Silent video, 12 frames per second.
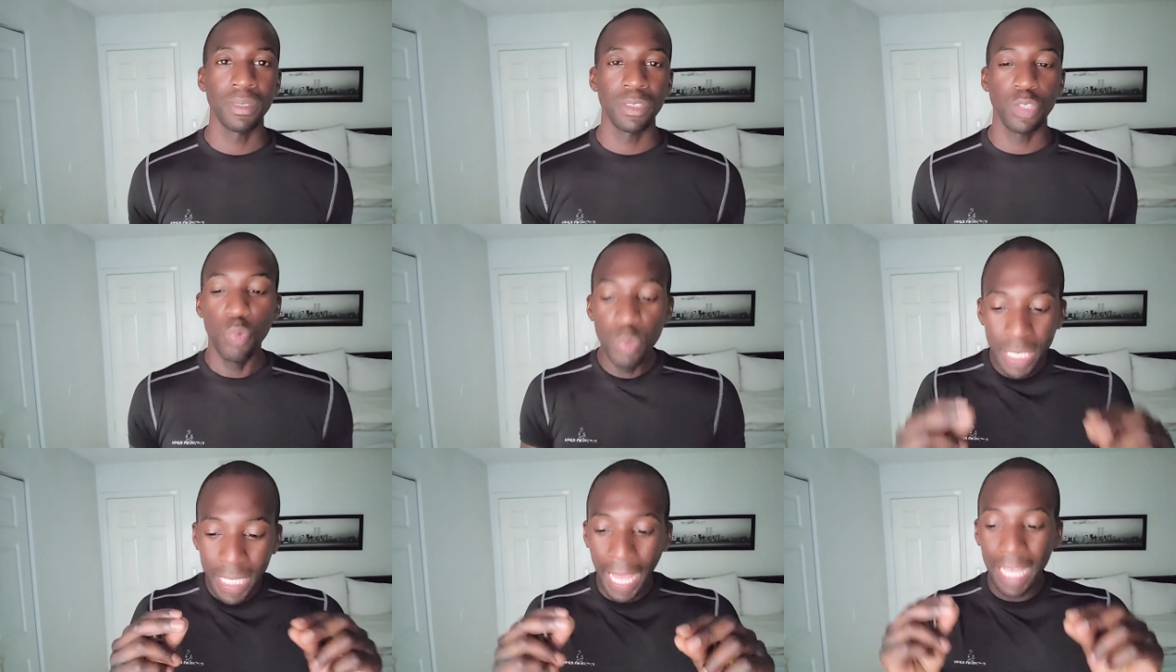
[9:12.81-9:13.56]
You
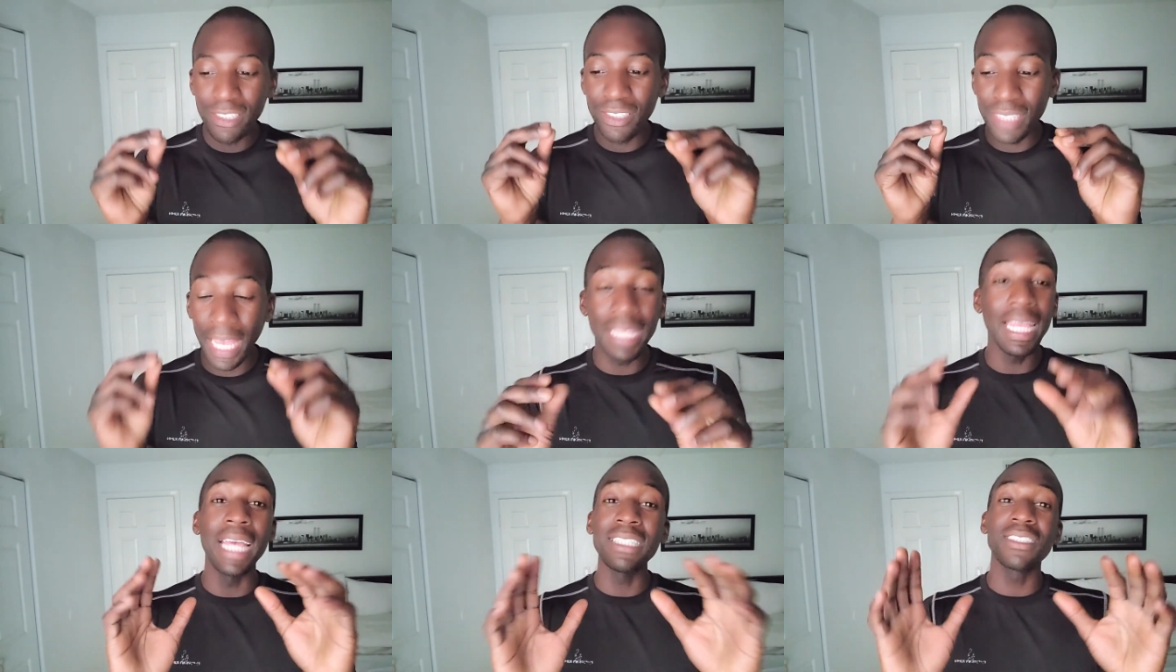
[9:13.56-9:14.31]
need a.
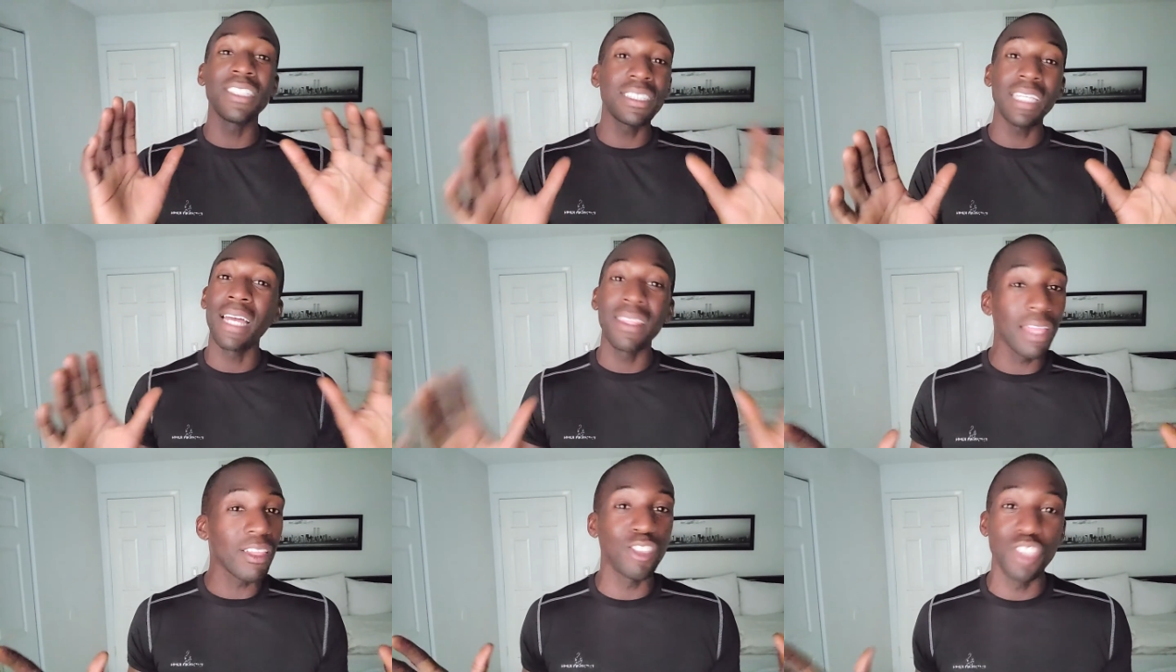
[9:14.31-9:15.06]
It, it's just
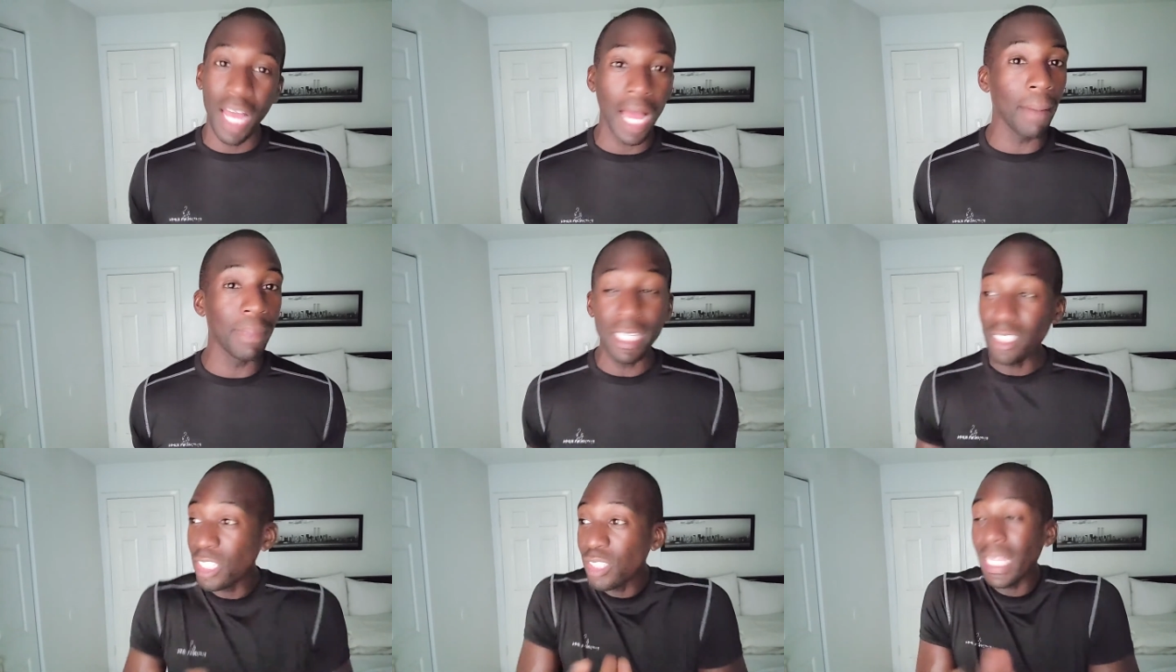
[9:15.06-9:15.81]
another job.
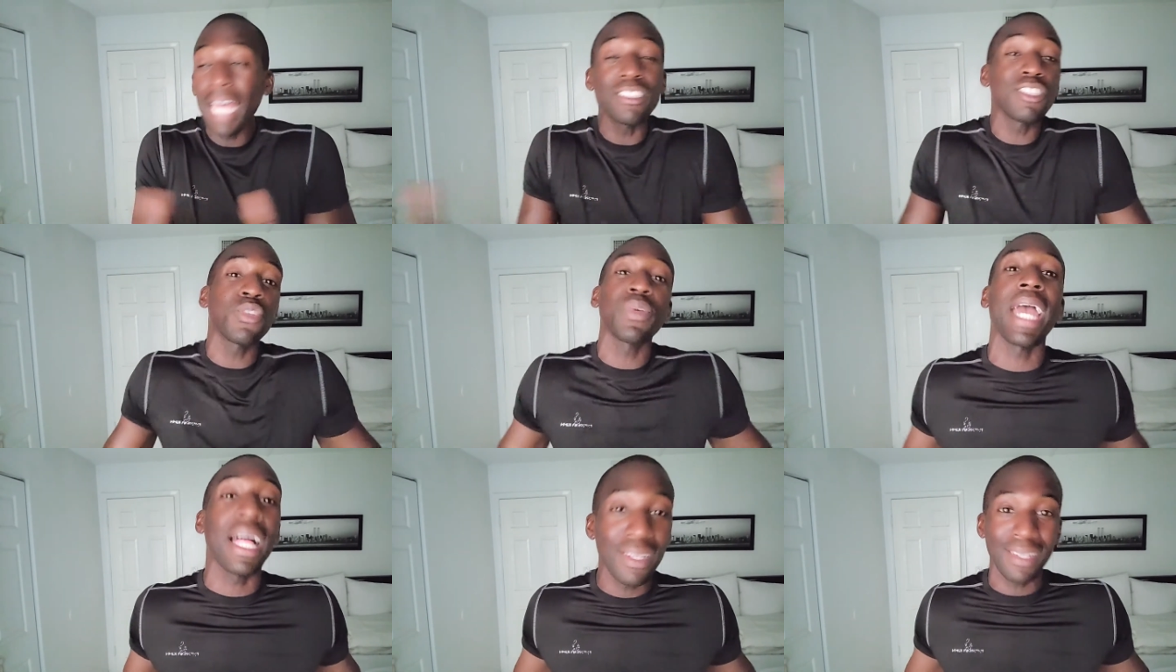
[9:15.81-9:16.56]
That's just that's just
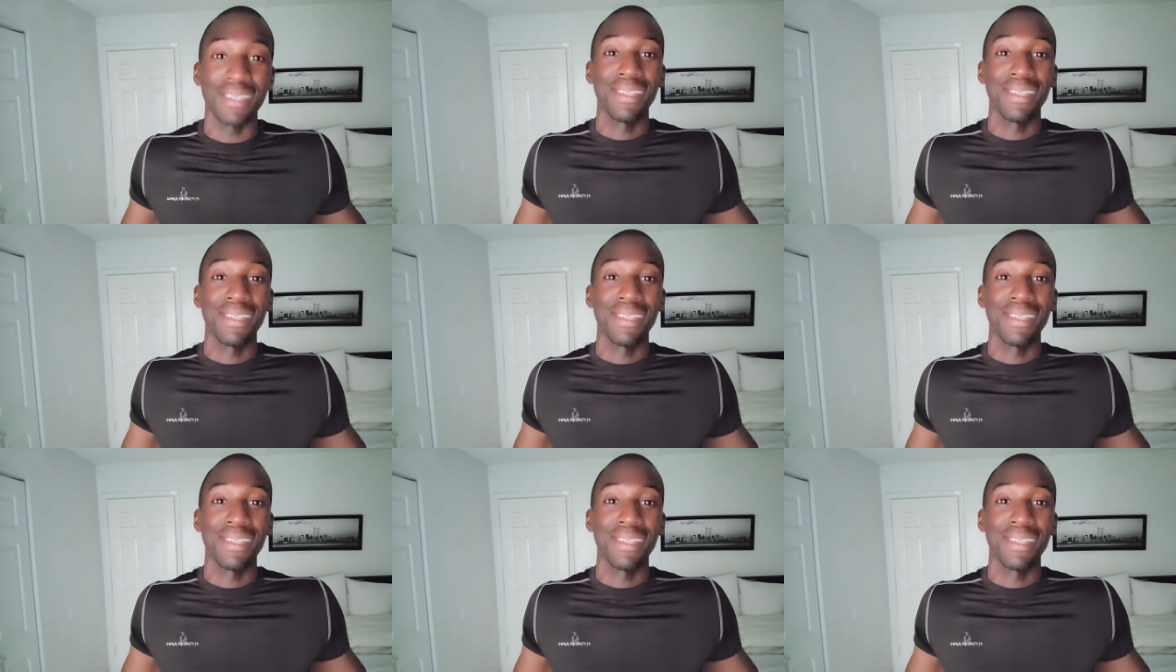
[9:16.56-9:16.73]
reality.